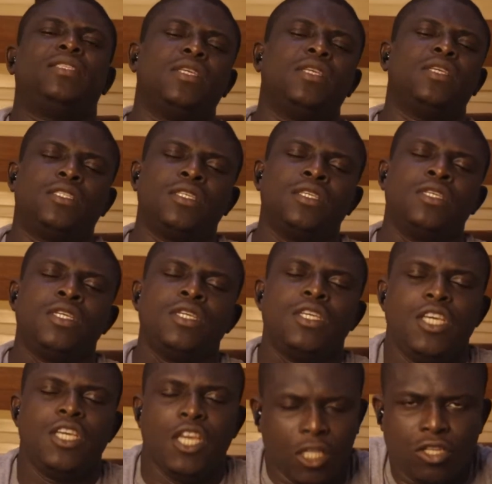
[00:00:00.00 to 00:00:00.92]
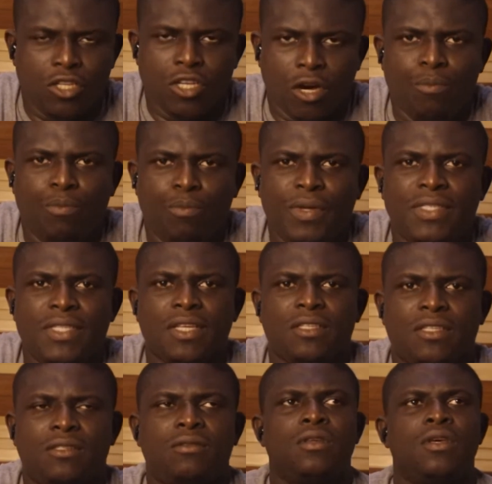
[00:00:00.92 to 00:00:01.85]
it into your
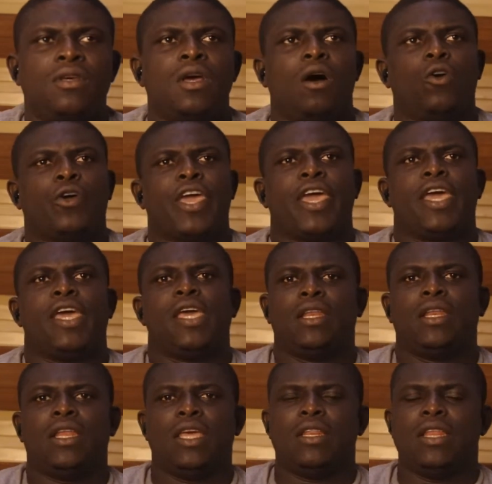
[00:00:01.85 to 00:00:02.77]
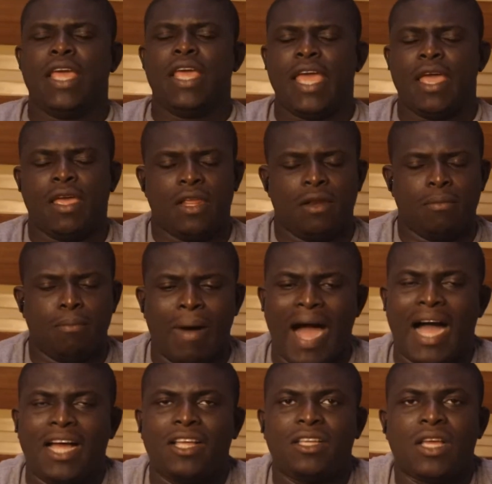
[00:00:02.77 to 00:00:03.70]
business. Okay, in in in
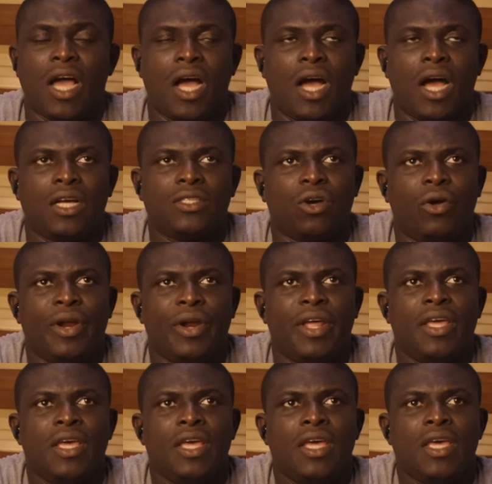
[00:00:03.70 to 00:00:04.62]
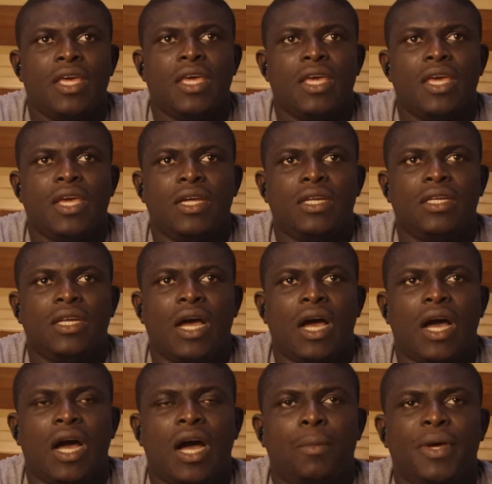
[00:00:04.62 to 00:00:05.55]
March, uh, sorry, in
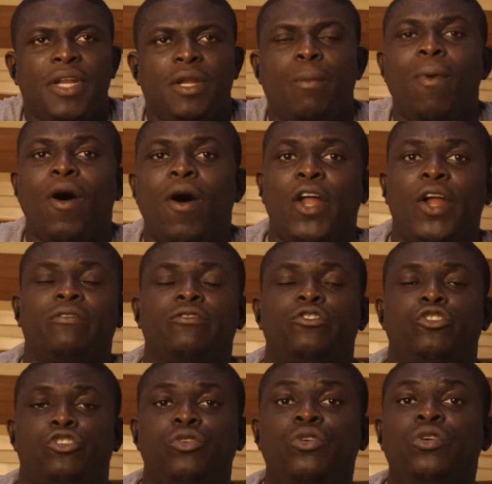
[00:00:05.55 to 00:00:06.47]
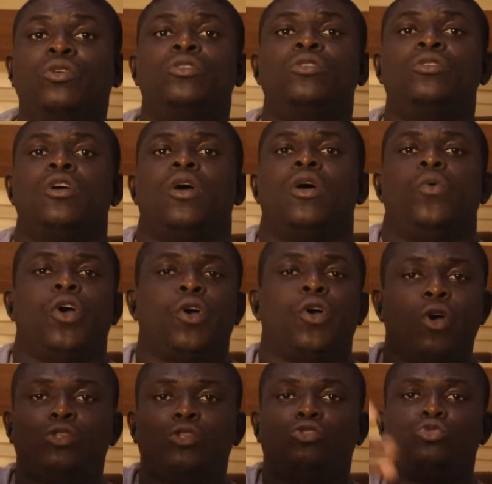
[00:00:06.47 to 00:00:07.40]
um, in the month of June, we're
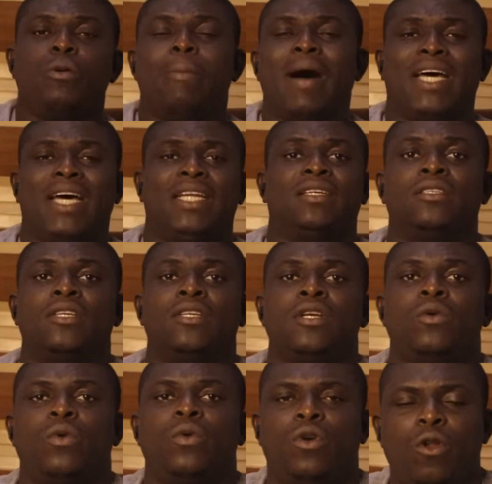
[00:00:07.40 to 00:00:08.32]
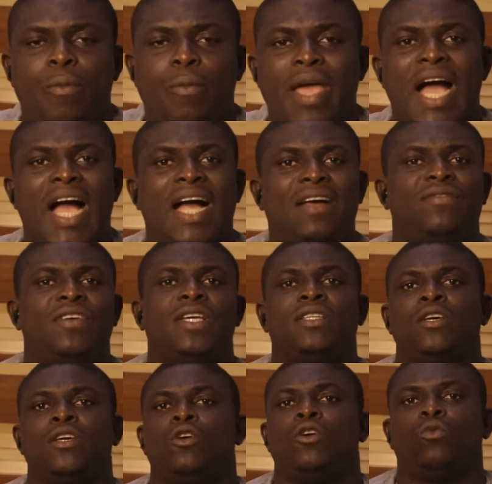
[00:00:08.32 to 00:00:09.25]
going to Ibadan. We're going to be having
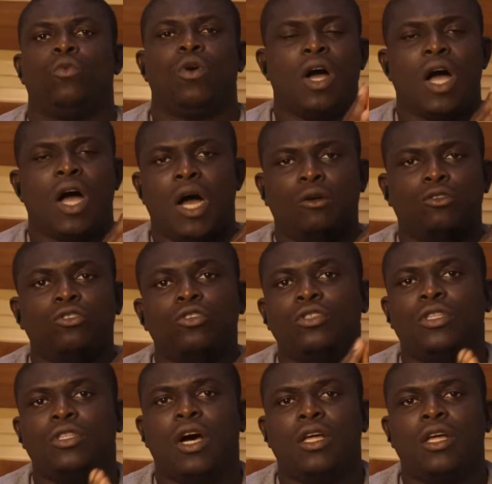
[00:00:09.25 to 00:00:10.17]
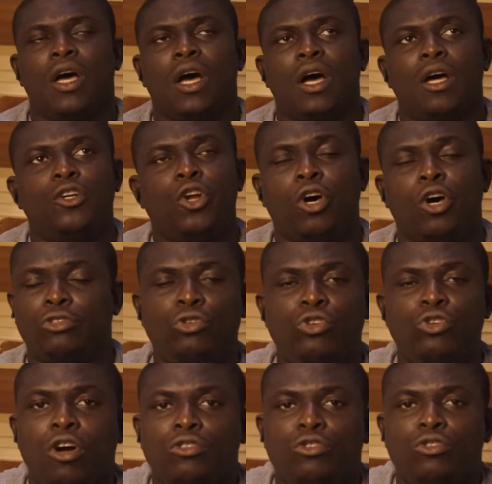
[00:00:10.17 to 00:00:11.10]
well, uh, the, uh, not too
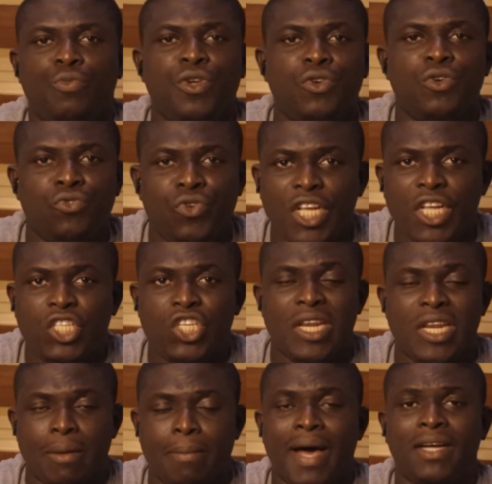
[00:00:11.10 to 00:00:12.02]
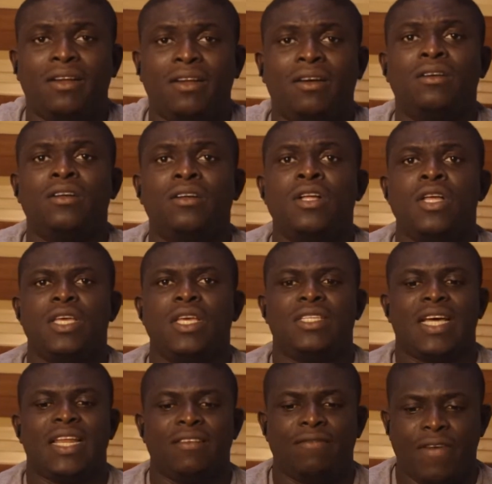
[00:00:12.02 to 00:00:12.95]
young to be rich in Ibadan. It's
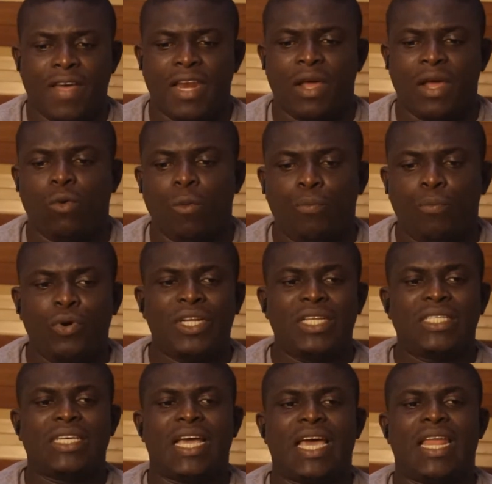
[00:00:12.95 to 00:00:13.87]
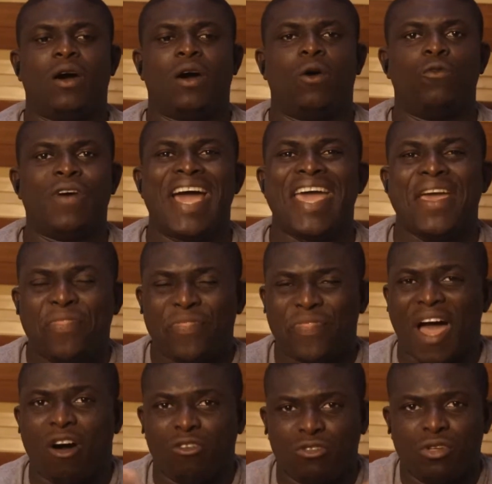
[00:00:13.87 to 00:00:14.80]
an event that we're putting together over a
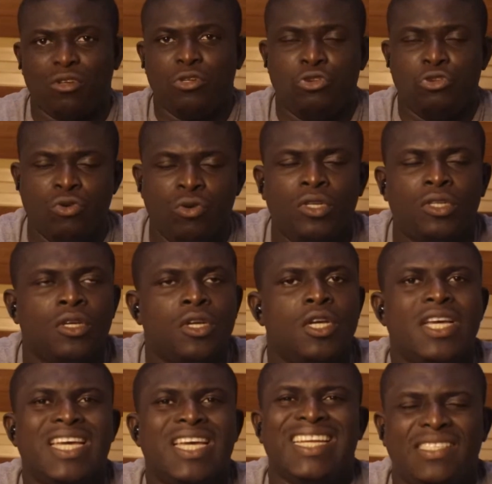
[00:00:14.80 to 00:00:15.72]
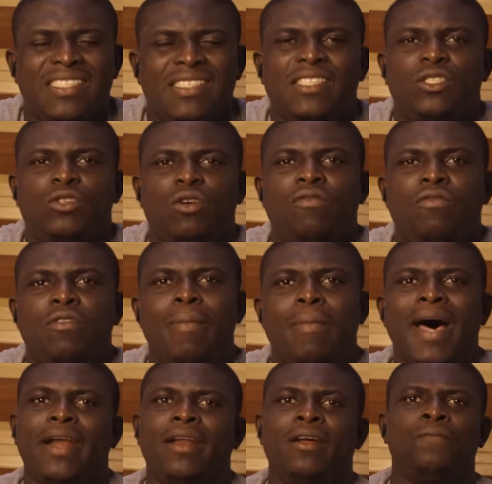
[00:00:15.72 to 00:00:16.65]
thousand youth in the city of
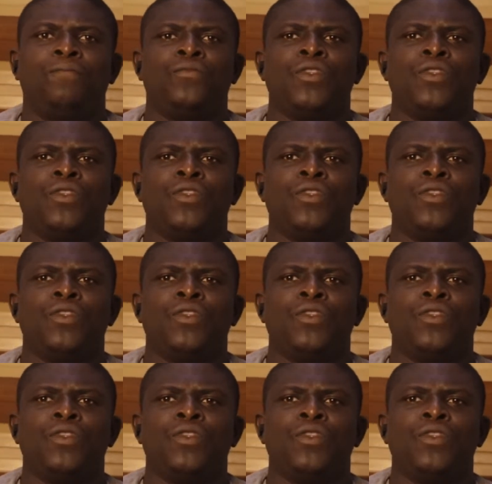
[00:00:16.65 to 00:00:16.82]
Ibadan.